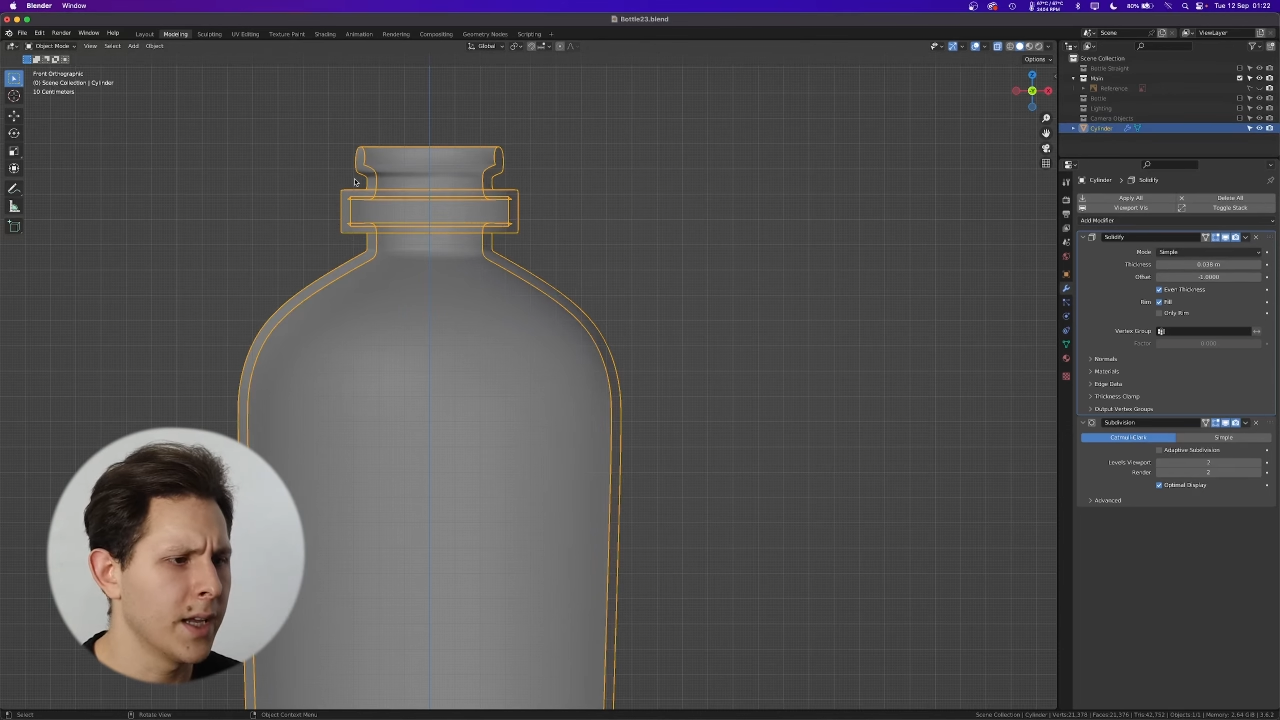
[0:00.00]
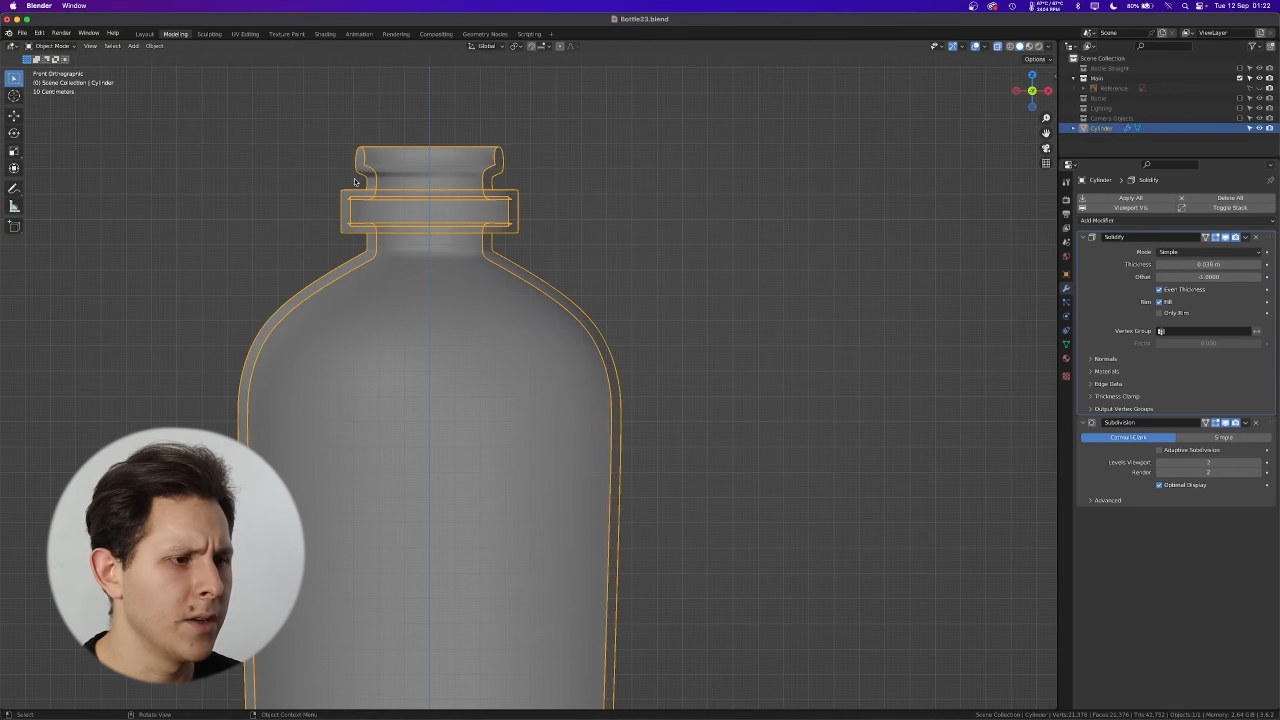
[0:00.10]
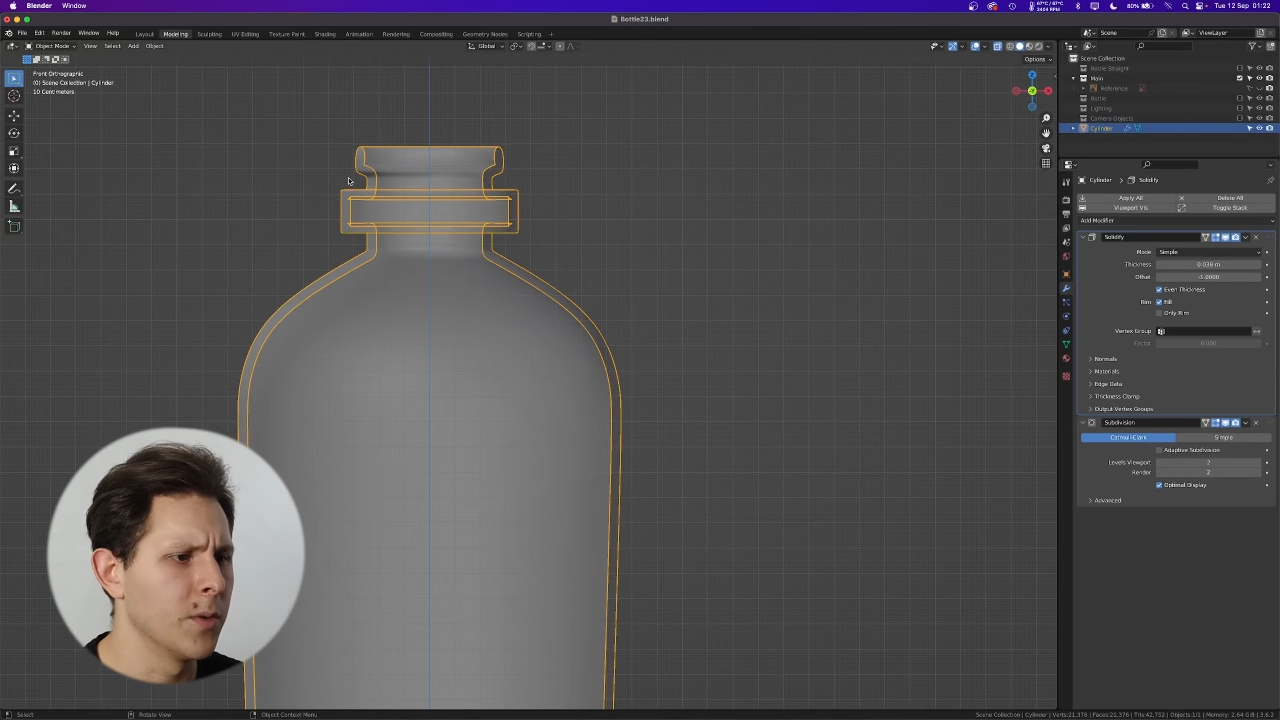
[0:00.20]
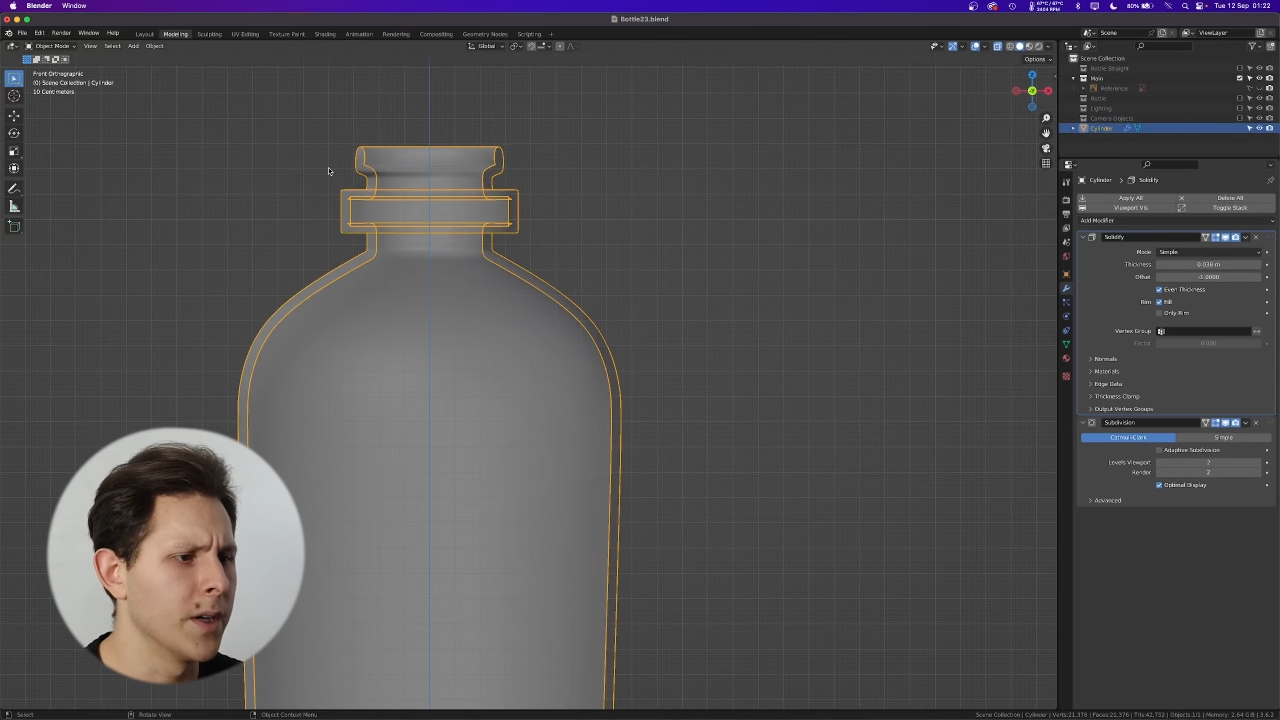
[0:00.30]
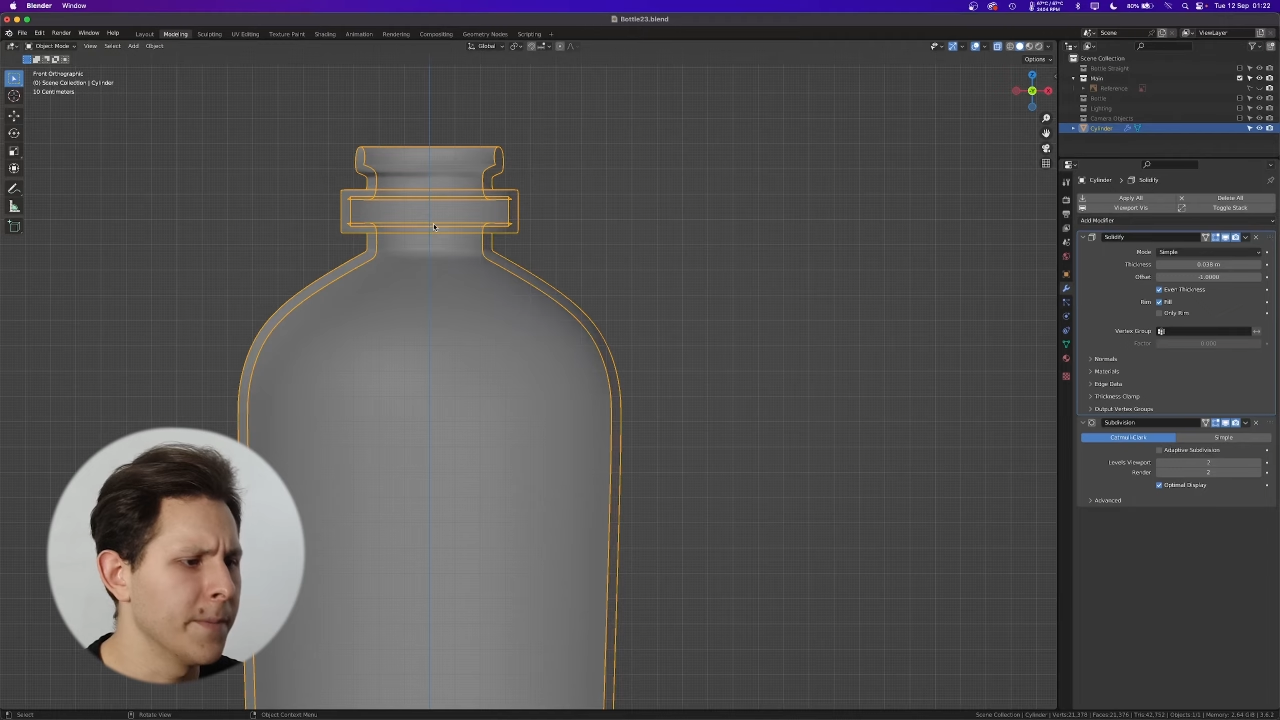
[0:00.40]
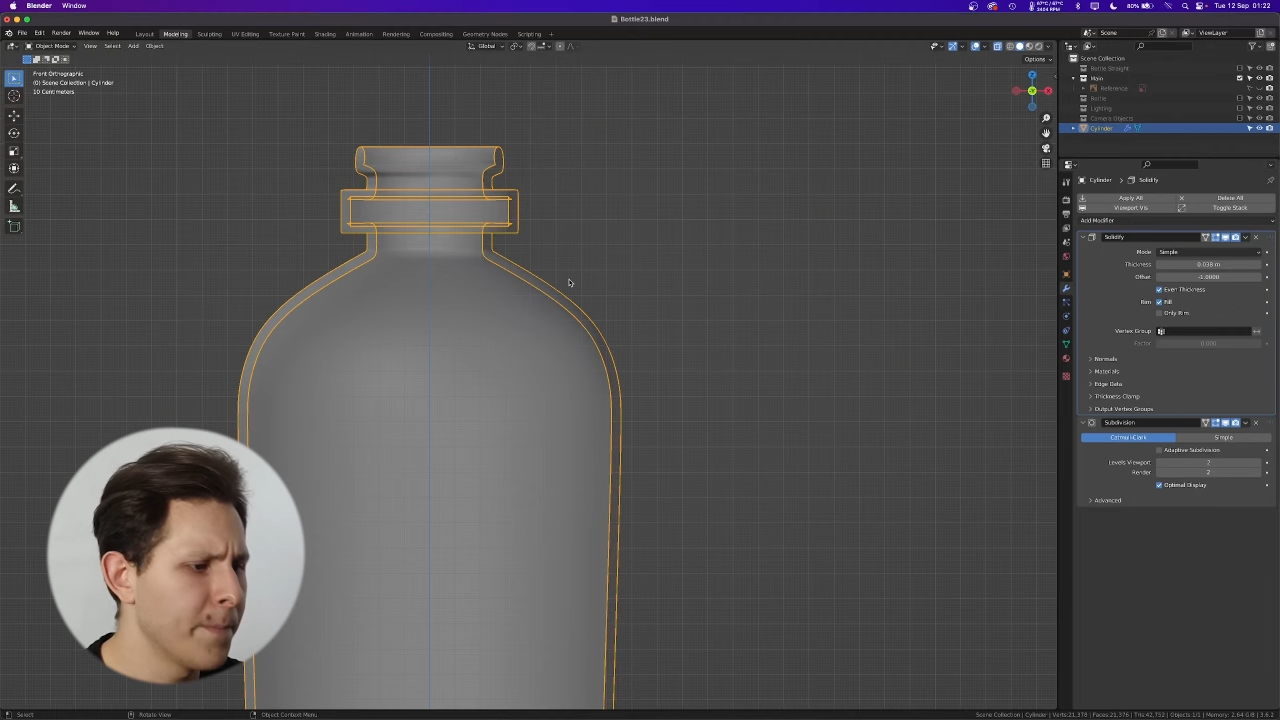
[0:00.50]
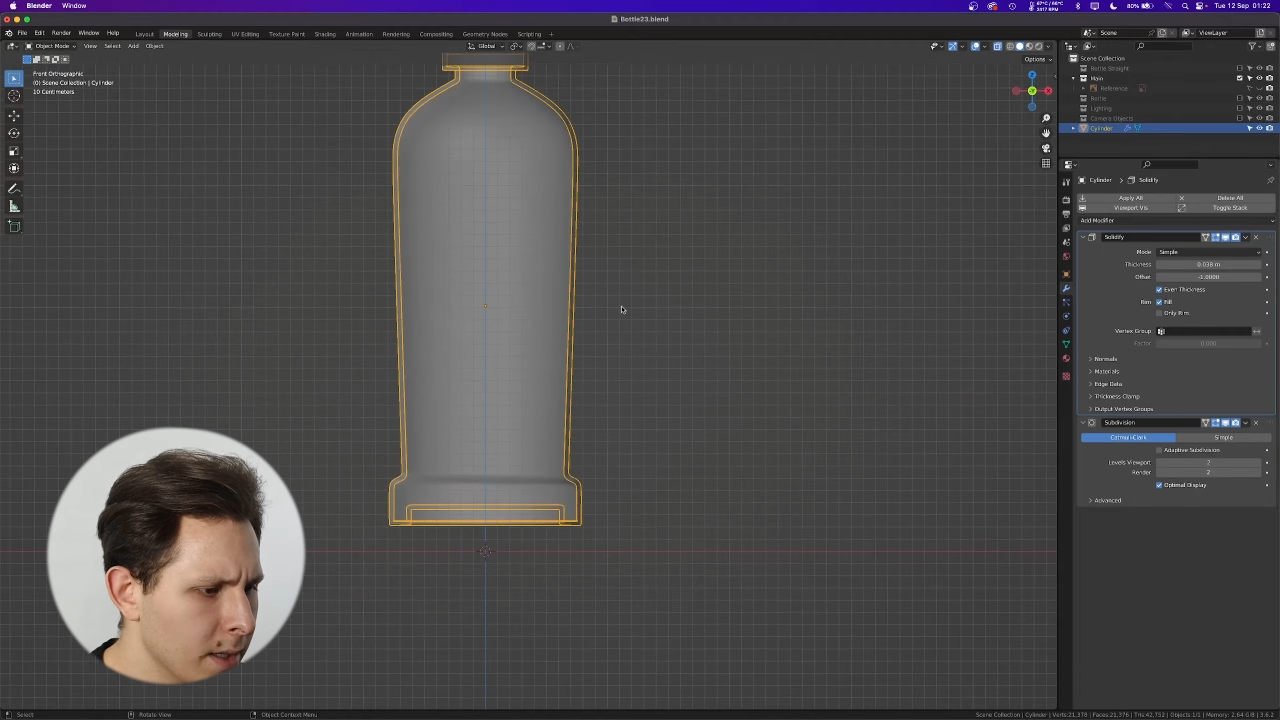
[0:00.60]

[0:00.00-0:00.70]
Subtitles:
anyway.